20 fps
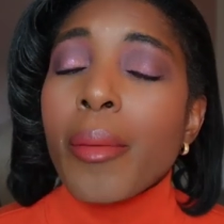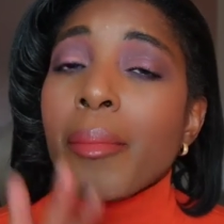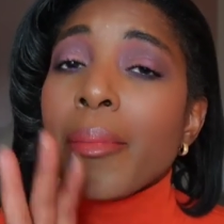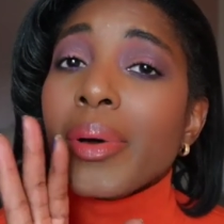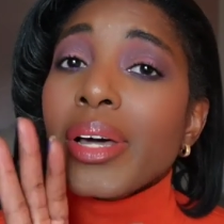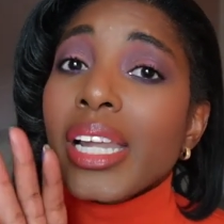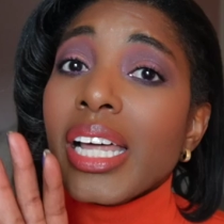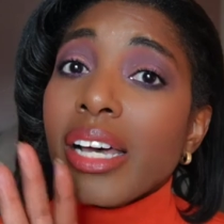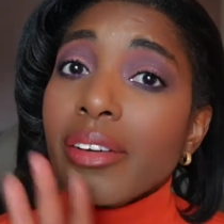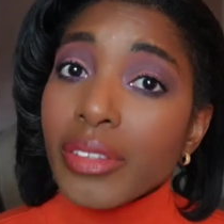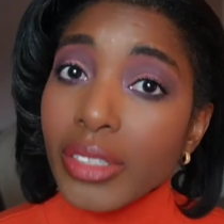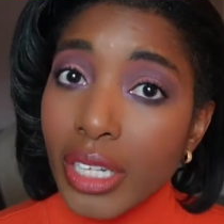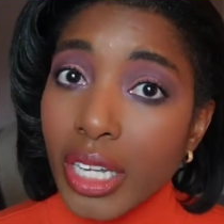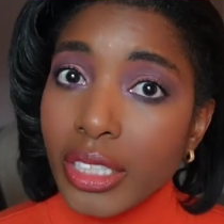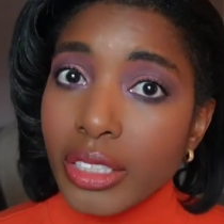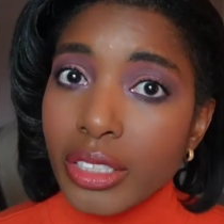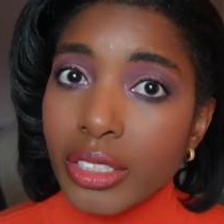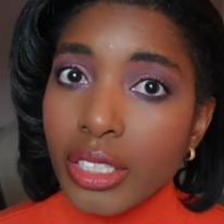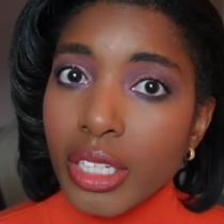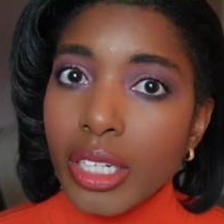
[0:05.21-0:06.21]
but I have a
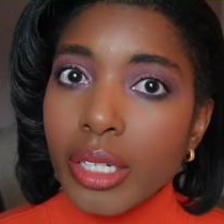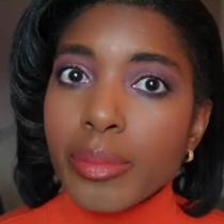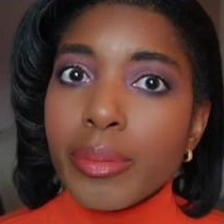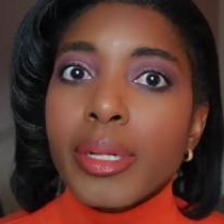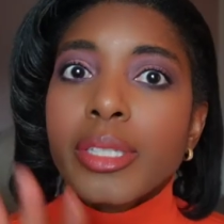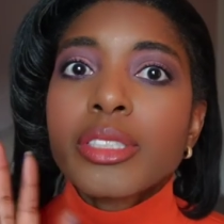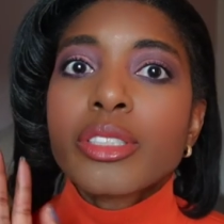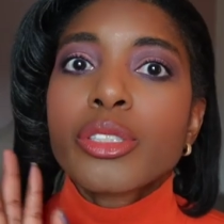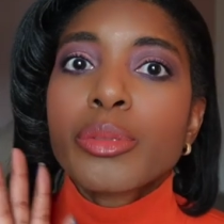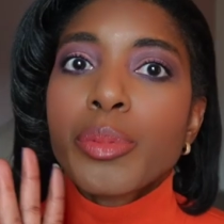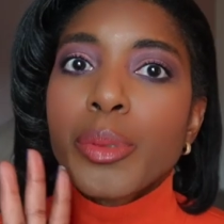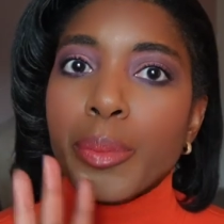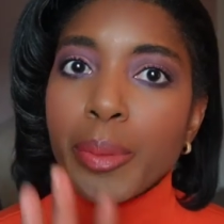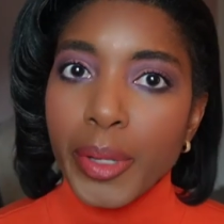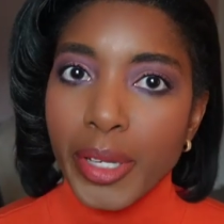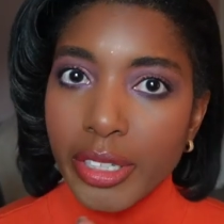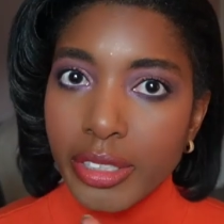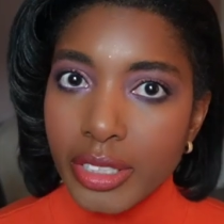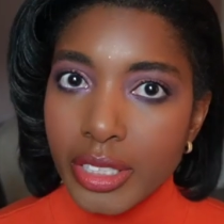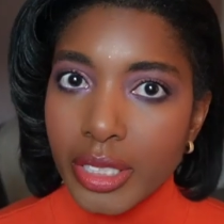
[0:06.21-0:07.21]
lot to talk about, so
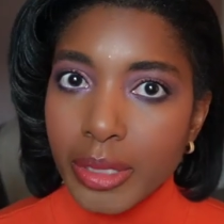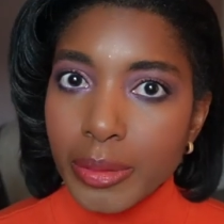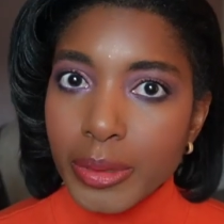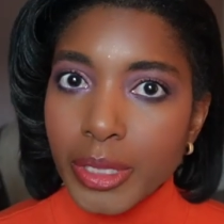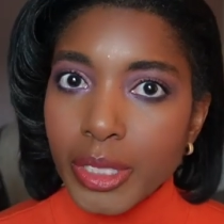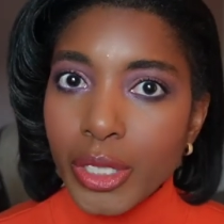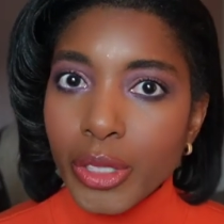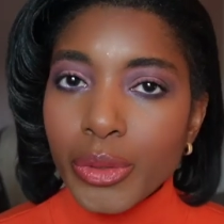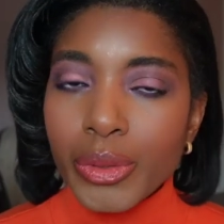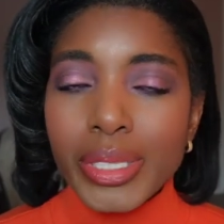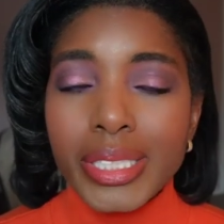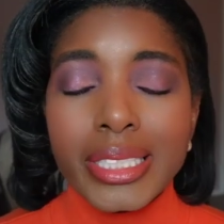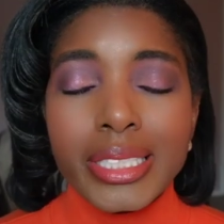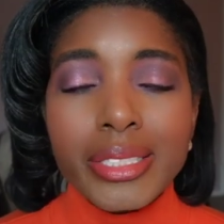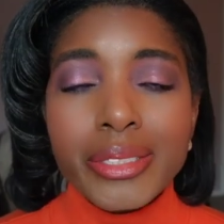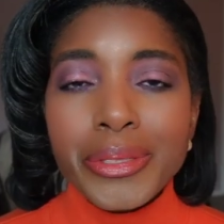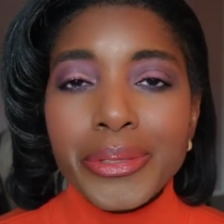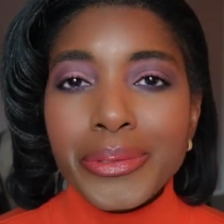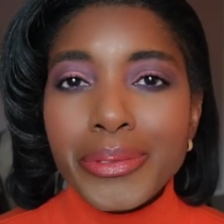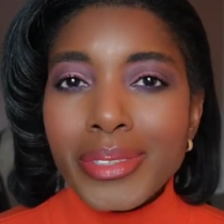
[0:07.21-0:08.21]
prepare to sip slow,
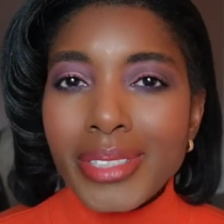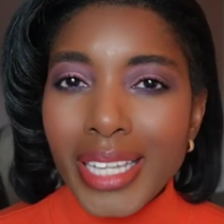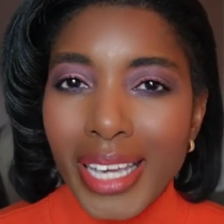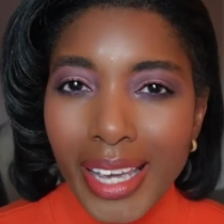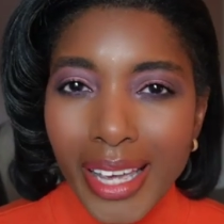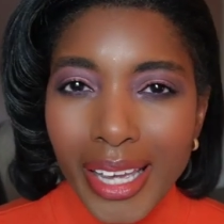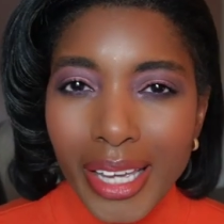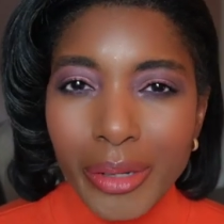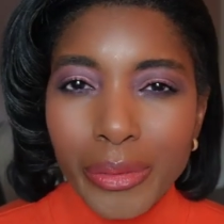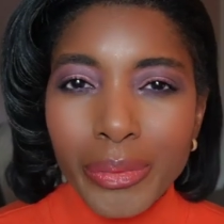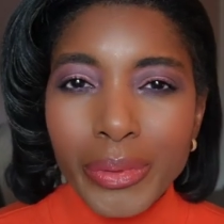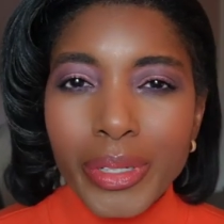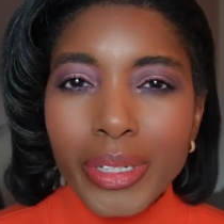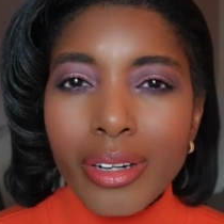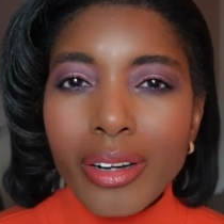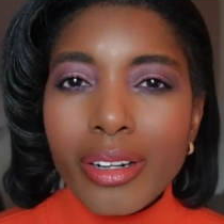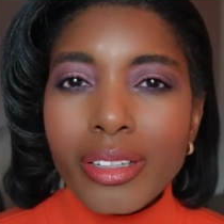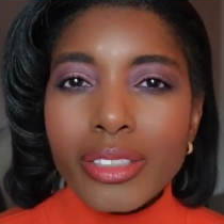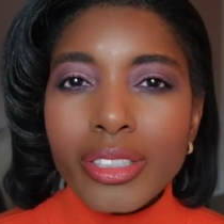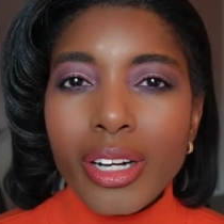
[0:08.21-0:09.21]
because today we
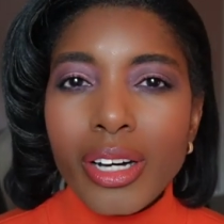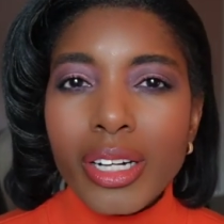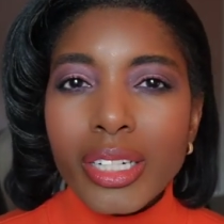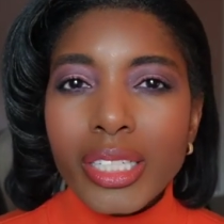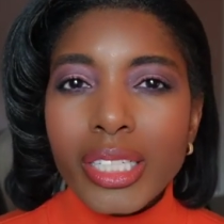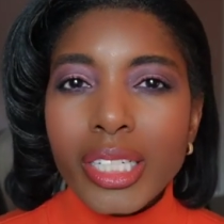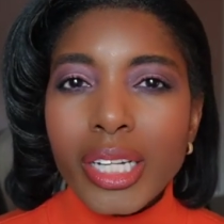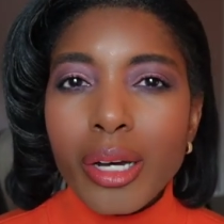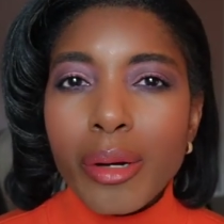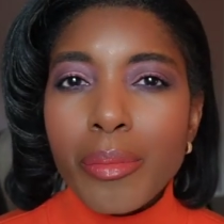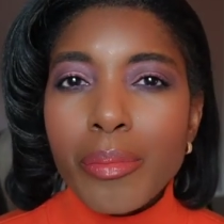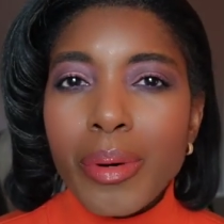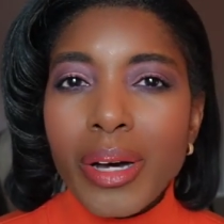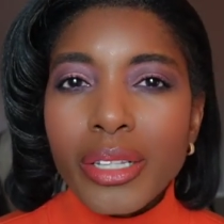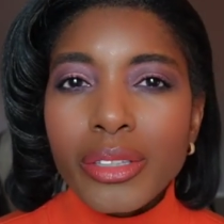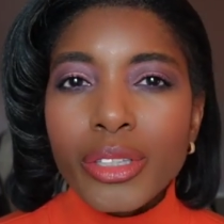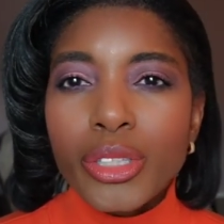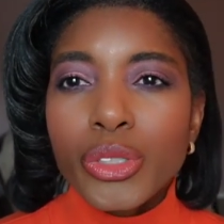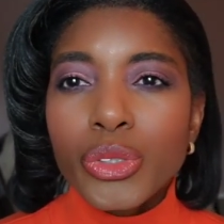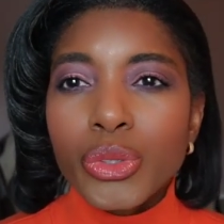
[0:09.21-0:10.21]
are talking
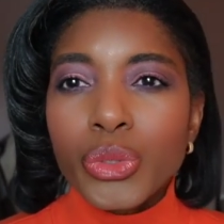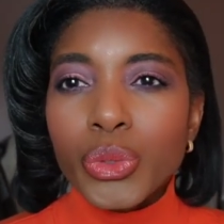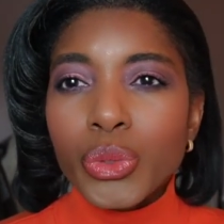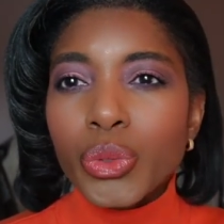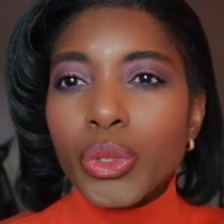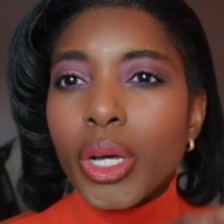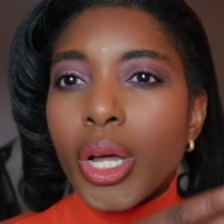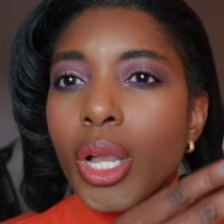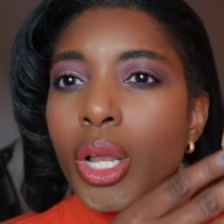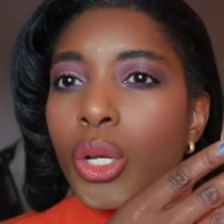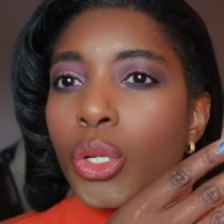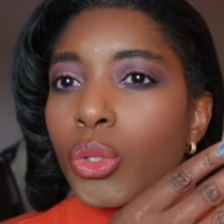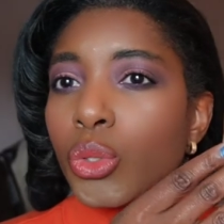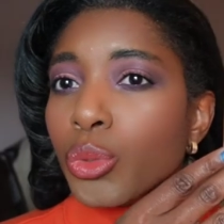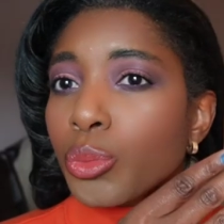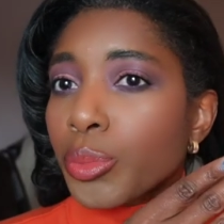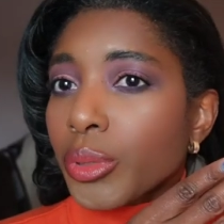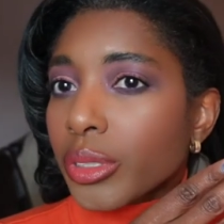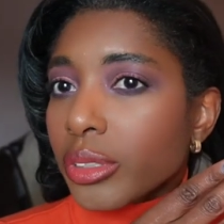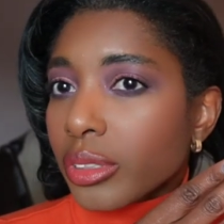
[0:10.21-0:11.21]
about the new
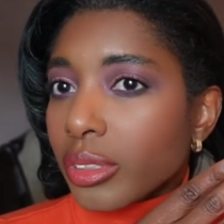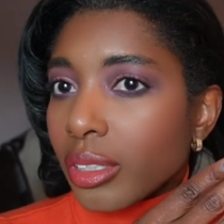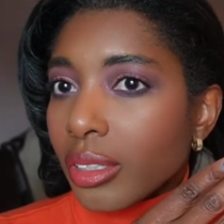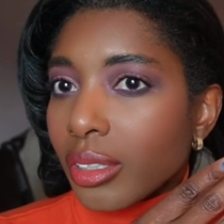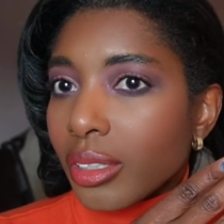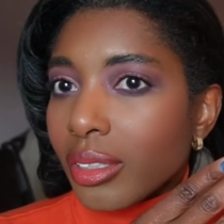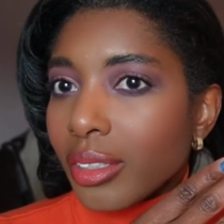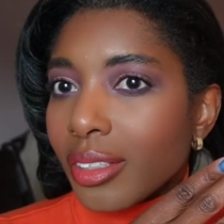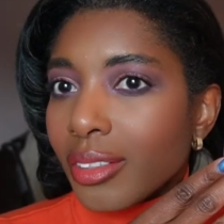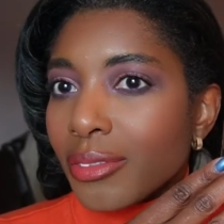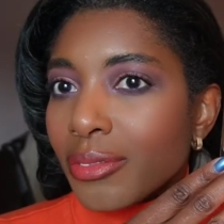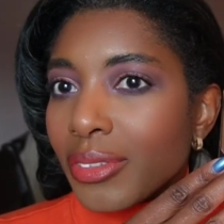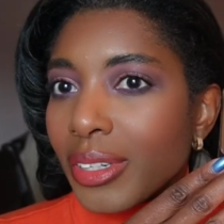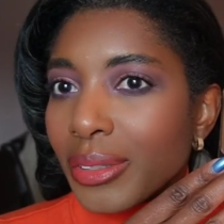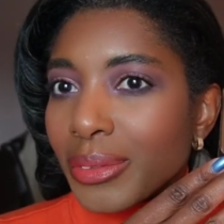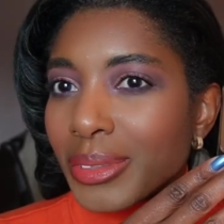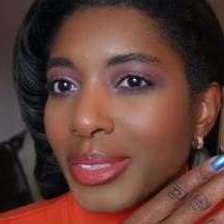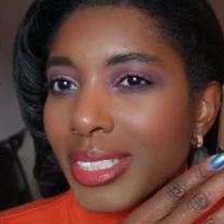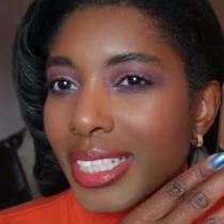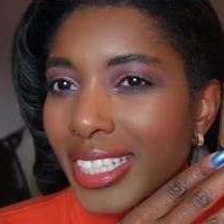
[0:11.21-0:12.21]
Louboutin
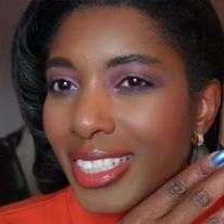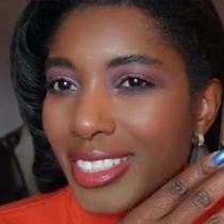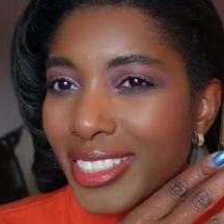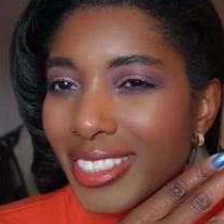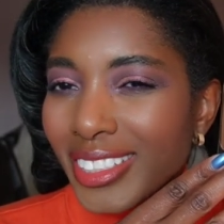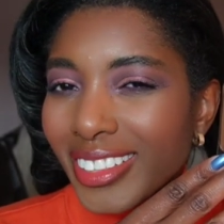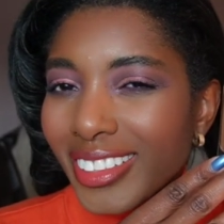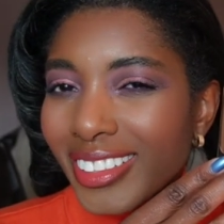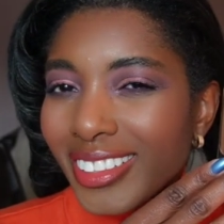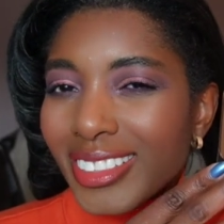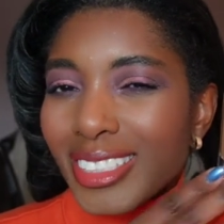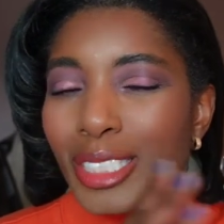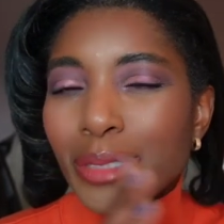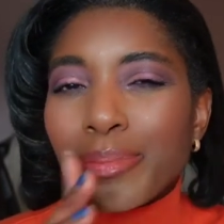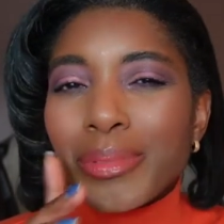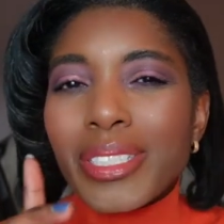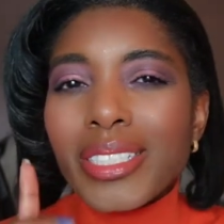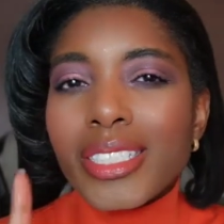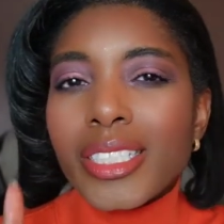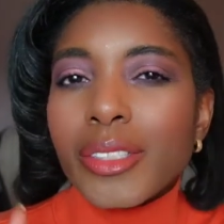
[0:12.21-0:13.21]
foundation,
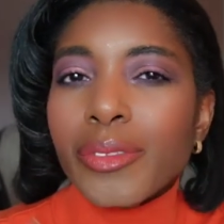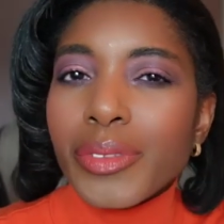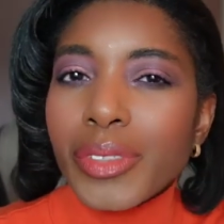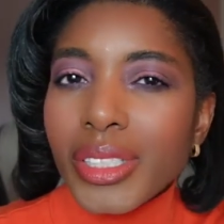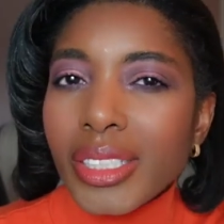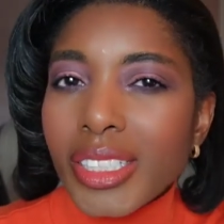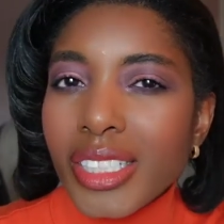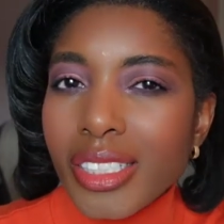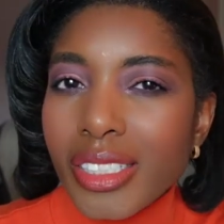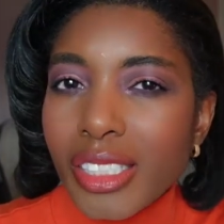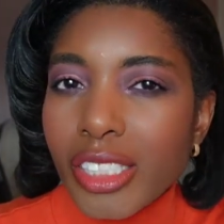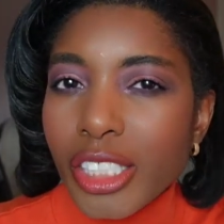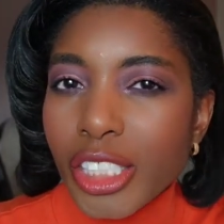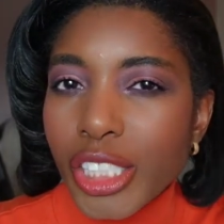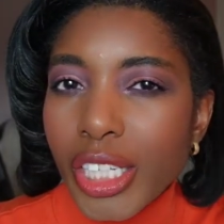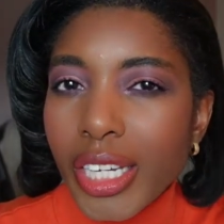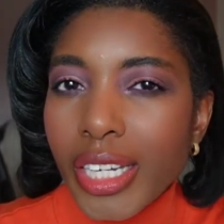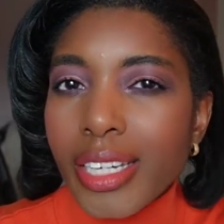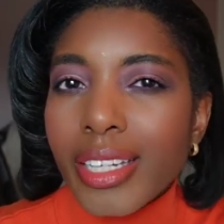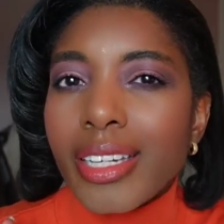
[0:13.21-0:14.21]
specifically in the
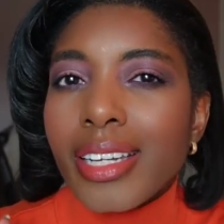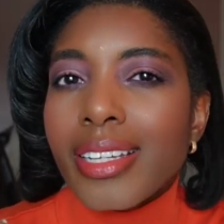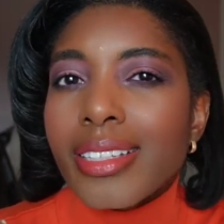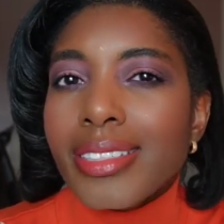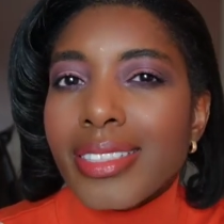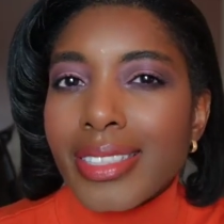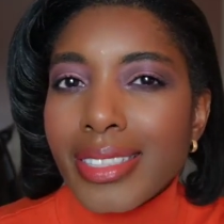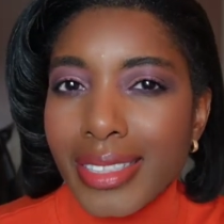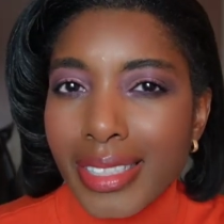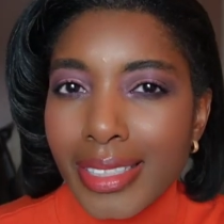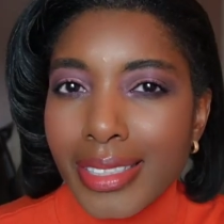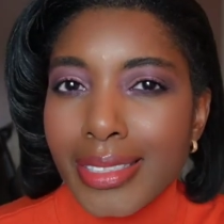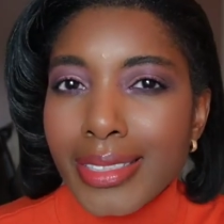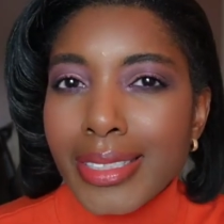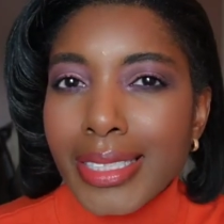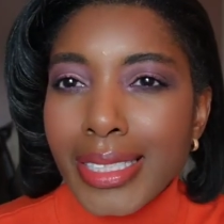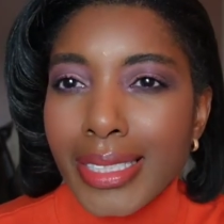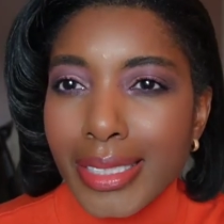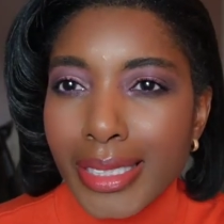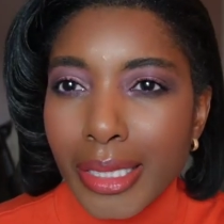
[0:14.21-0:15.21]
shade
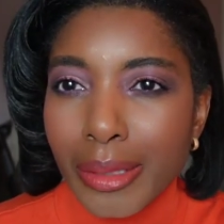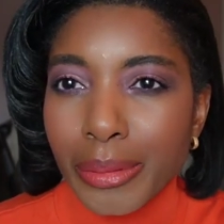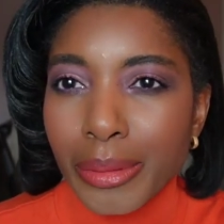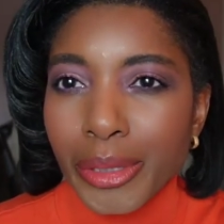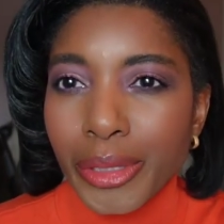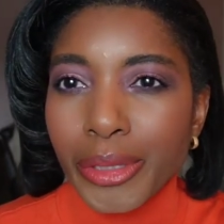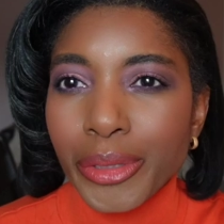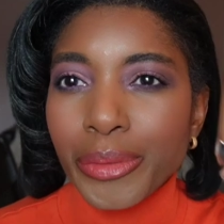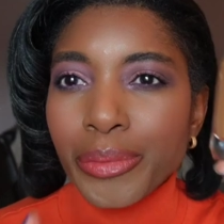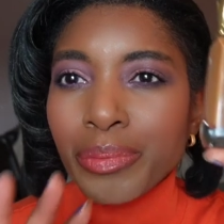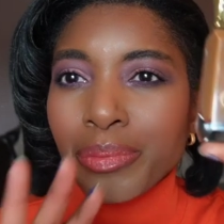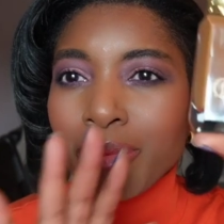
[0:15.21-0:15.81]
60W.